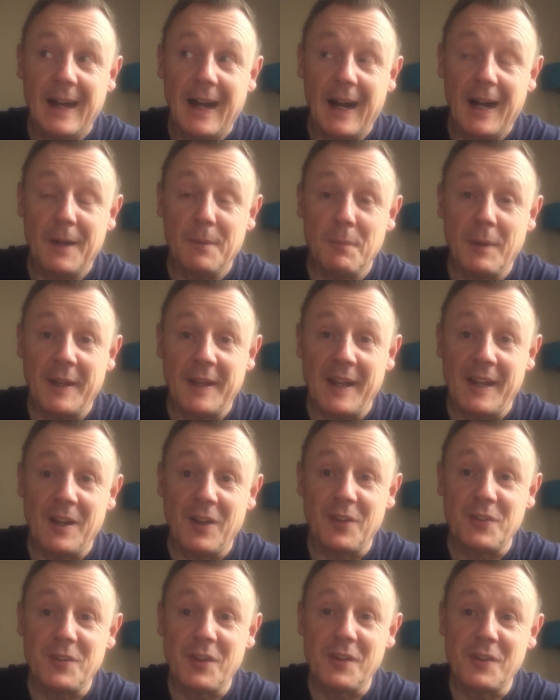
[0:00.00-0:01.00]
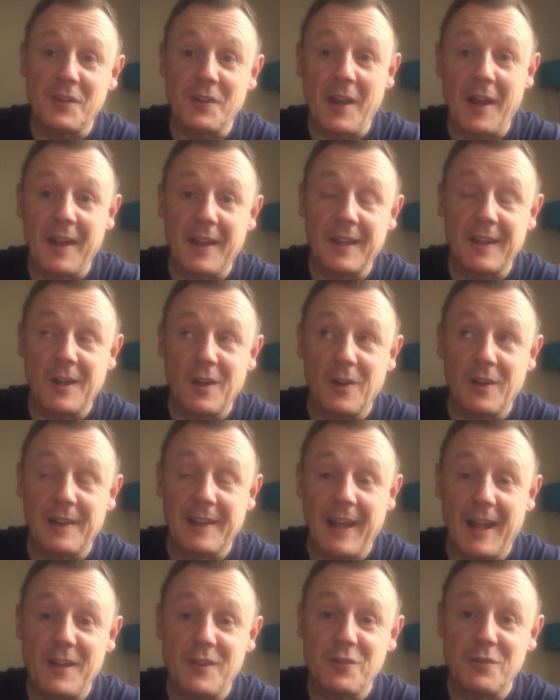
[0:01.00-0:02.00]
And then, as I say, kind of
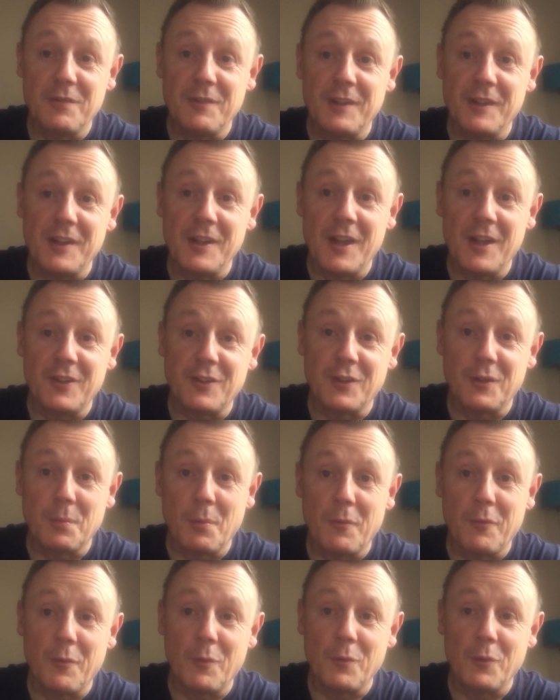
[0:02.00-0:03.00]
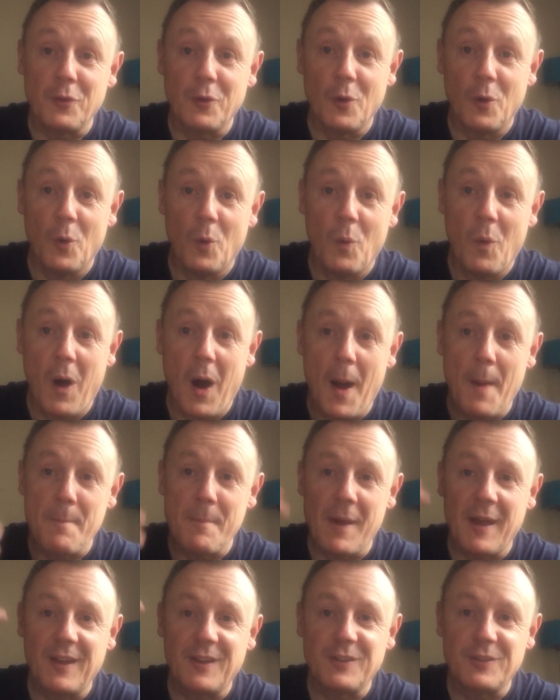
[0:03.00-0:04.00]
later in the year, just before Yule, I
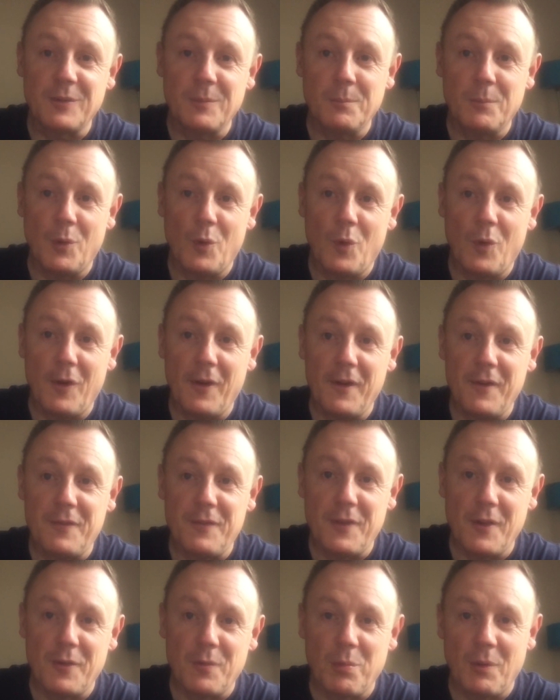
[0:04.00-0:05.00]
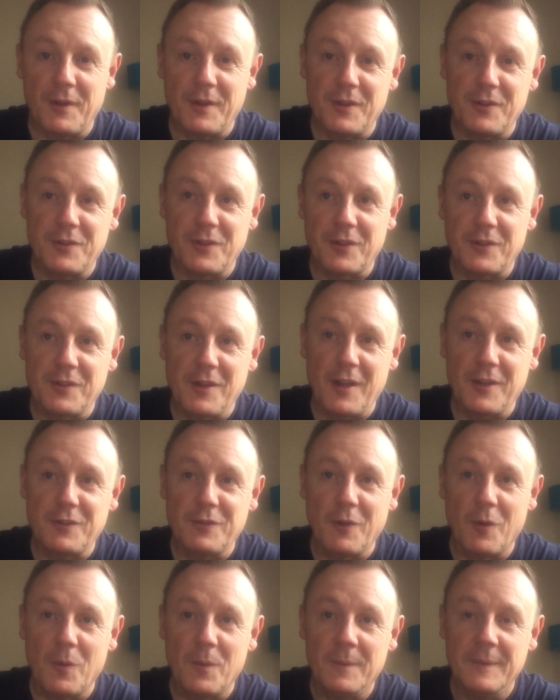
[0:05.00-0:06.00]
make some more if this one is
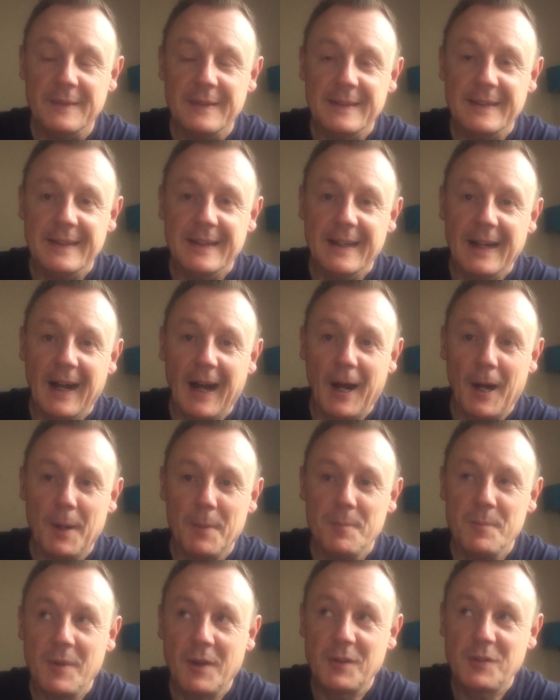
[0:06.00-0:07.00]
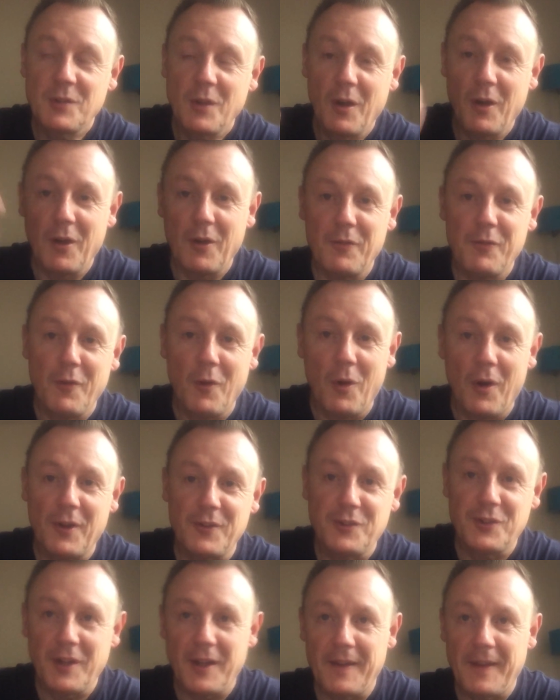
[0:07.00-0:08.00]
successful. So I thought
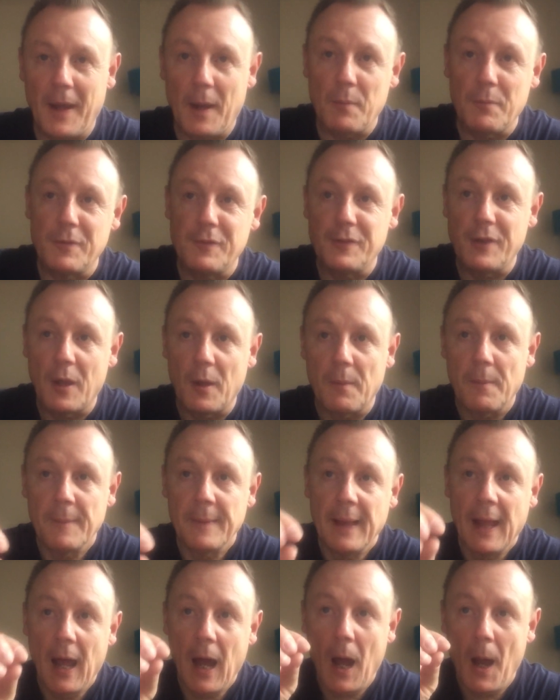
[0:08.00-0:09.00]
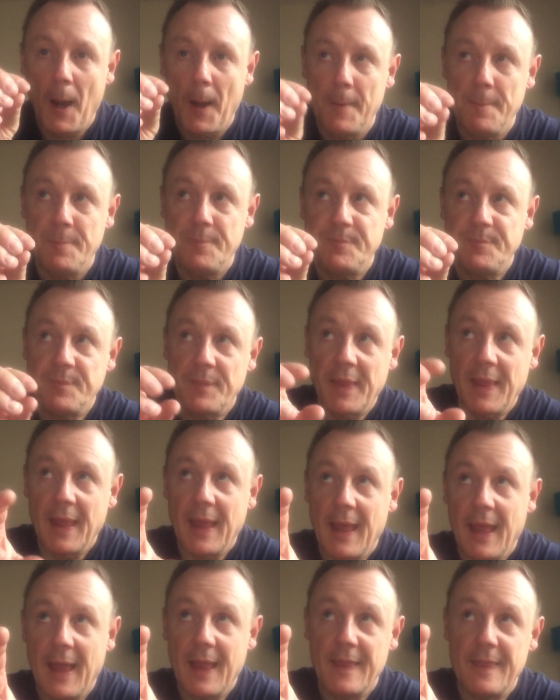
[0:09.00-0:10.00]
I'd share that with you.
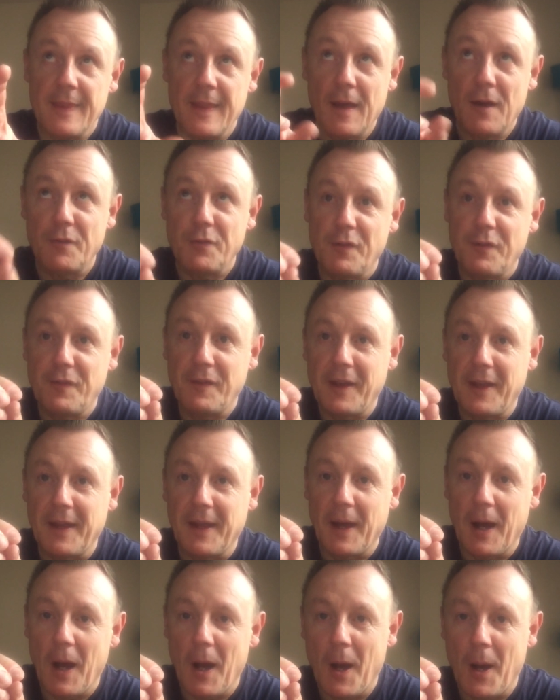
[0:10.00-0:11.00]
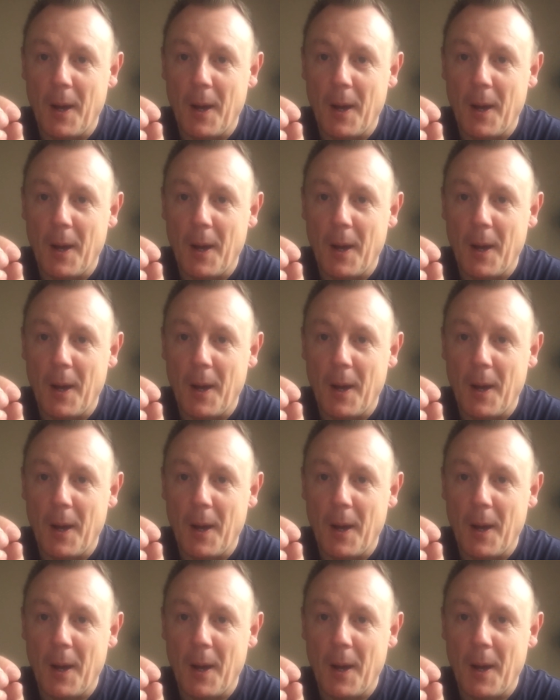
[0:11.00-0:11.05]
The other thing,